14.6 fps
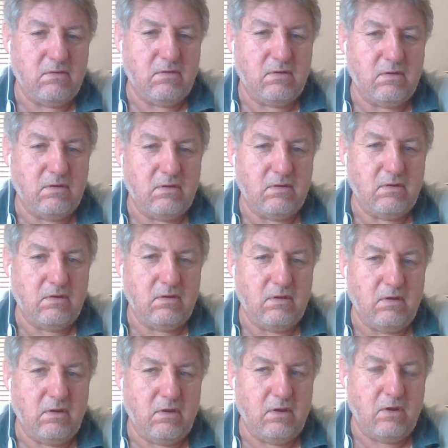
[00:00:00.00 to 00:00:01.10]

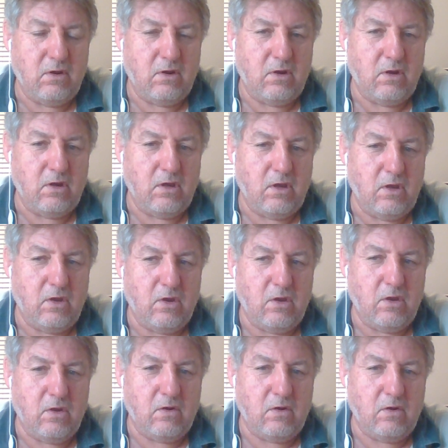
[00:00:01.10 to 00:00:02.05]
Nothing is said.